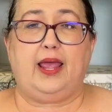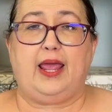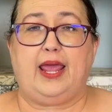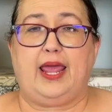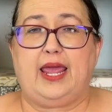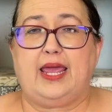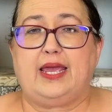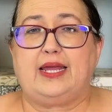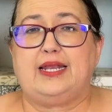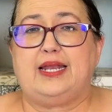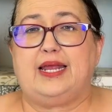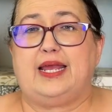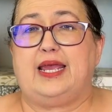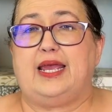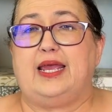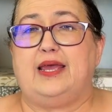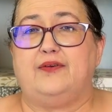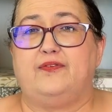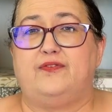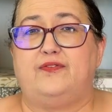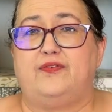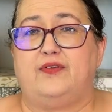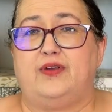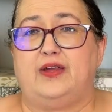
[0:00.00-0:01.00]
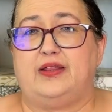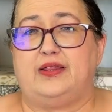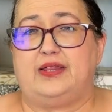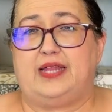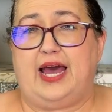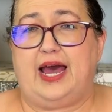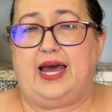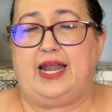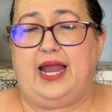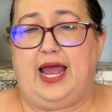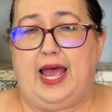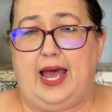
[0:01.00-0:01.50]
And if
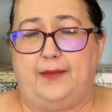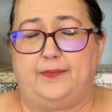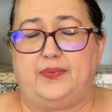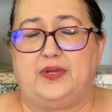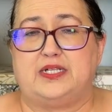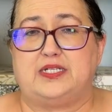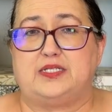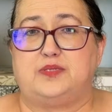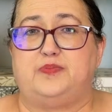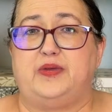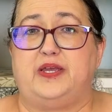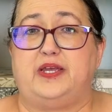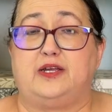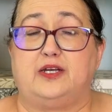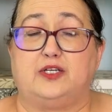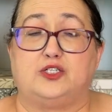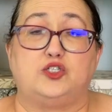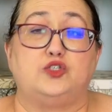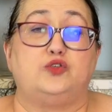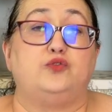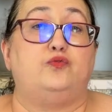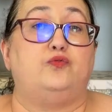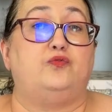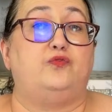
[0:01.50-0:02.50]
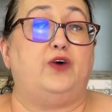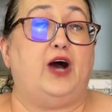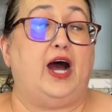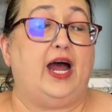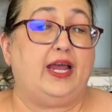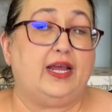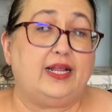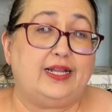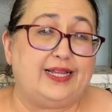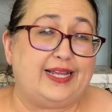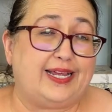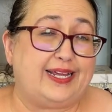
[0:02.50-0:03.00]
that happens because you
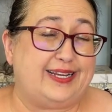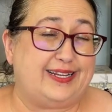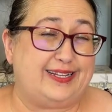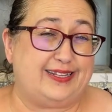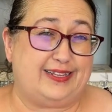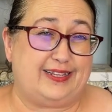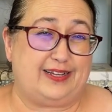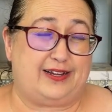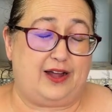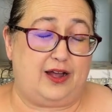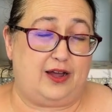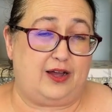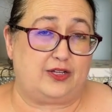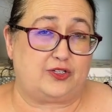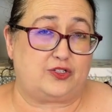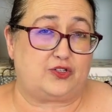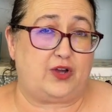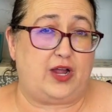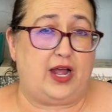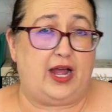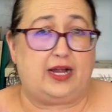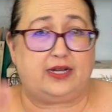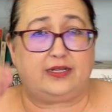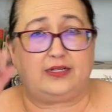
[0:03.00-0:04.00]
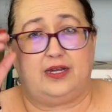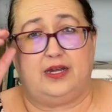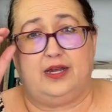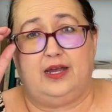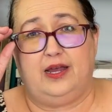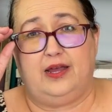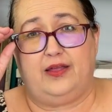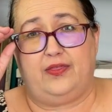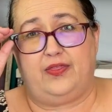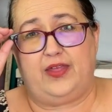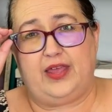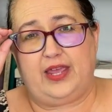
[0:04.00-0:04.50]
violated the contract,
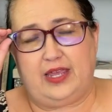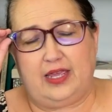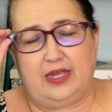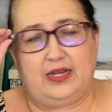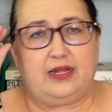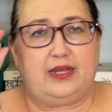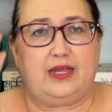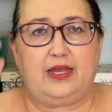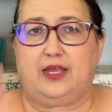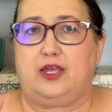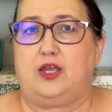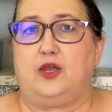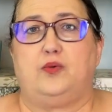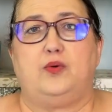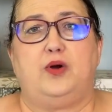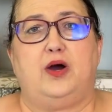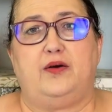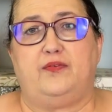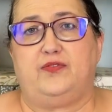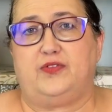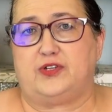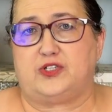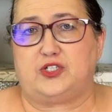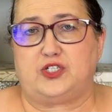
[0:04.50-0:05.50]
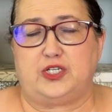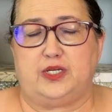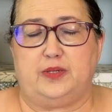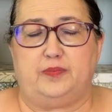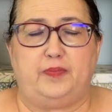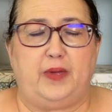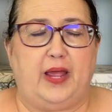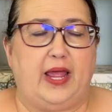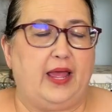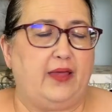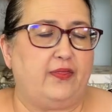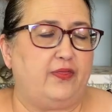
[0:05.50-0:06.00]
they can kick you off the ship
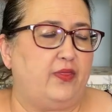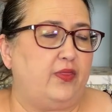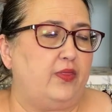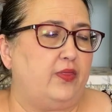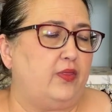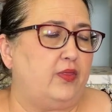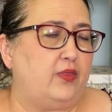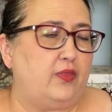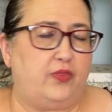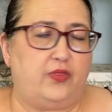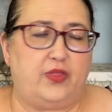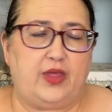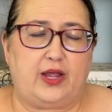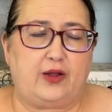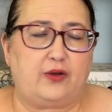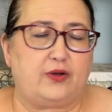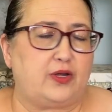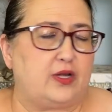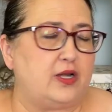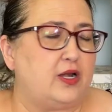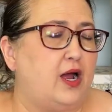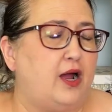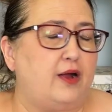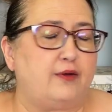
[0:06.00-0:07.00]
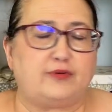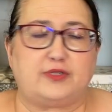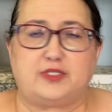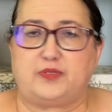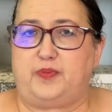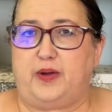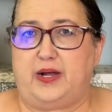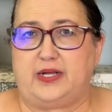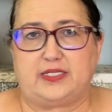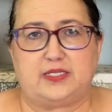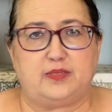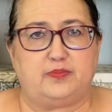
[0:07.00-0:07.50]
and they are not
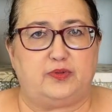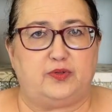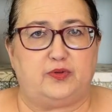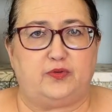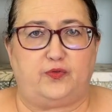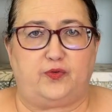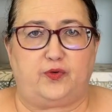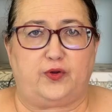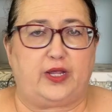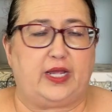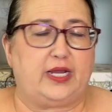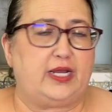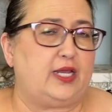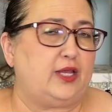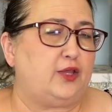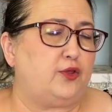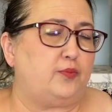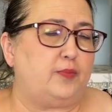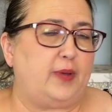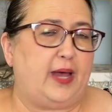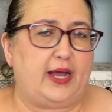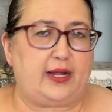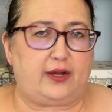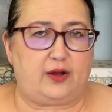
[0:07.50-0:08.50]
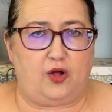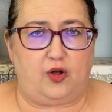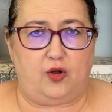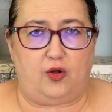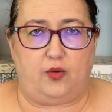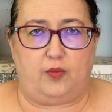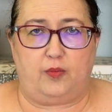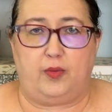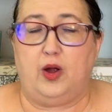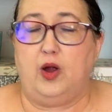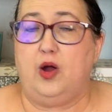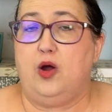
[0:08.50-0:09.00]
responsible for getting you back
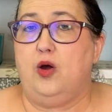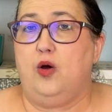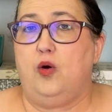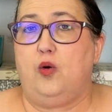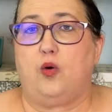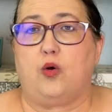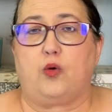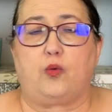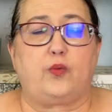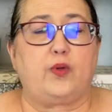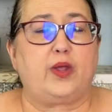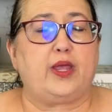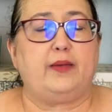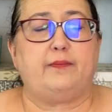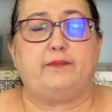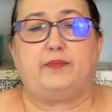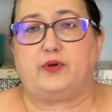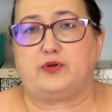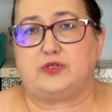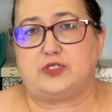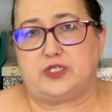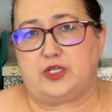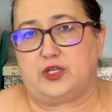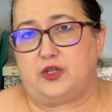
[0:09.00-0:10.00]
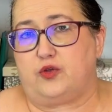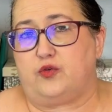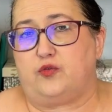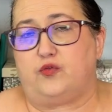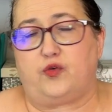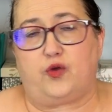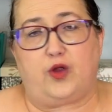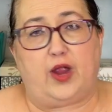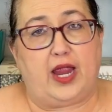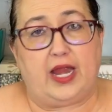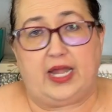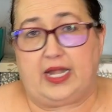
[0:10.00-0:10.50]
home or reimbursing you
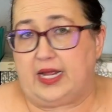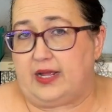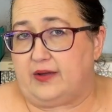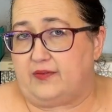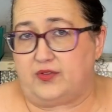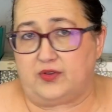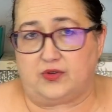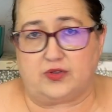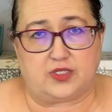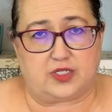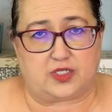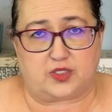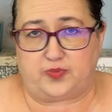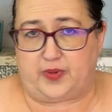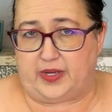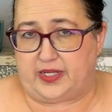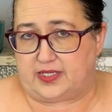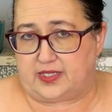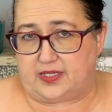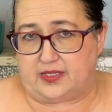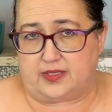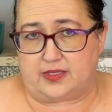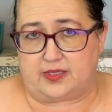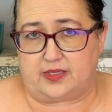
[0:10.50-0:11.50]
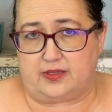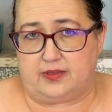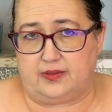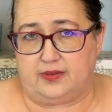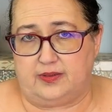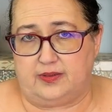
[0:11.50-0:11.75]
for any of those expenses.